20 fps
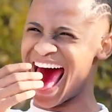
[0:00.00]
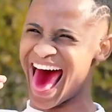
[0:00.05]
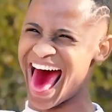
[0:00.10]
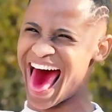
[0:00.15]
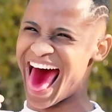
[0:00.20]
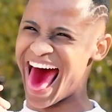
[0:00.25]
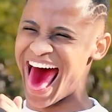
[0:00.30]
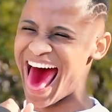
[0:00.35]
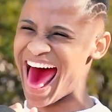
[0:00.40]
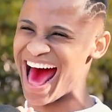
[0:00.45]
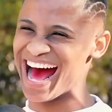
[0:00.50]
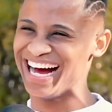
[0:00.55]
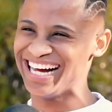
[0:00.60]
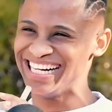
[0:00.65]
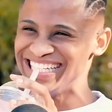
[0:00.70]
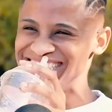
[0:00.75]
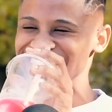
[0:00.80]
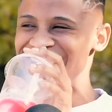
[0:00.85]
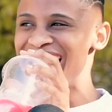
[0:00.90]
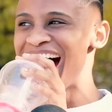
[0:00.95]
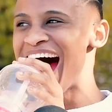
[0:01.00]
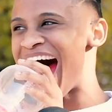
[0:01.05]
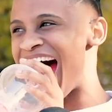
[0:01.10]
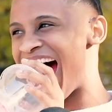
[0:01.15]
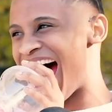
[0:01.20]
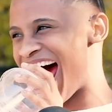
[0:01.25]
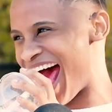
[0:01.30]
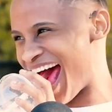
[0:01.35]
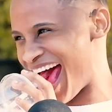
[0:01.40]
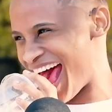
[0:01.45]
How mind you?
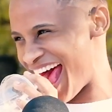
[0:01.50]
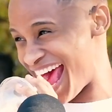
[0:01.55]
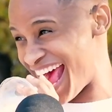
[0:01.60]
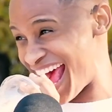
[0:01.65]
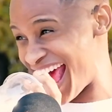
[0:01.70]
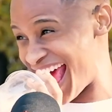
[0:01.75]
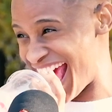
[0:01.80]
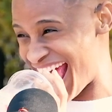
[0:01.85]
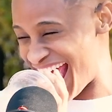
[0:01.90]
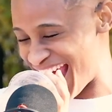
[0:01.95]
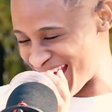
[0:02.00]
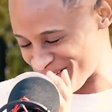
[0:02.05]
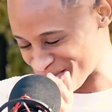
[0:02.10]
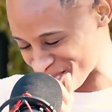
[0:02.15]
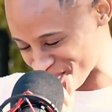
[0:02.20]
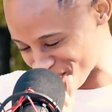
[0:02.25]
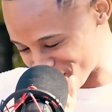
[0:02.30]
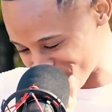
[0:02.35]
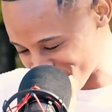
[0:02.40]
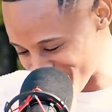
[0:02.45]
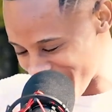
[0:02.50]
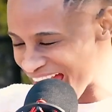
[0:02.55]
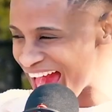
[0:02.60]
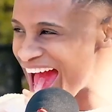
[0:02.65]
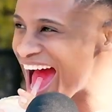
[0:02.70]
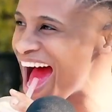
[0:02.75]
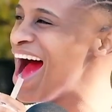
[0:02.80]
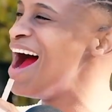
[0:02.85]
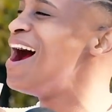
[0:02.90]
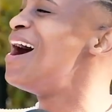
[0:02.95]
How
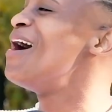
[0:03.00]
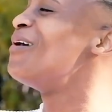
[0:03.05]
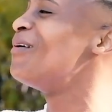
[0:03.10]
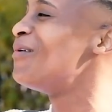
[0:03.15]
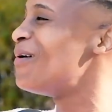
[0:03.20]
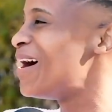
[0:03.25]
mind you?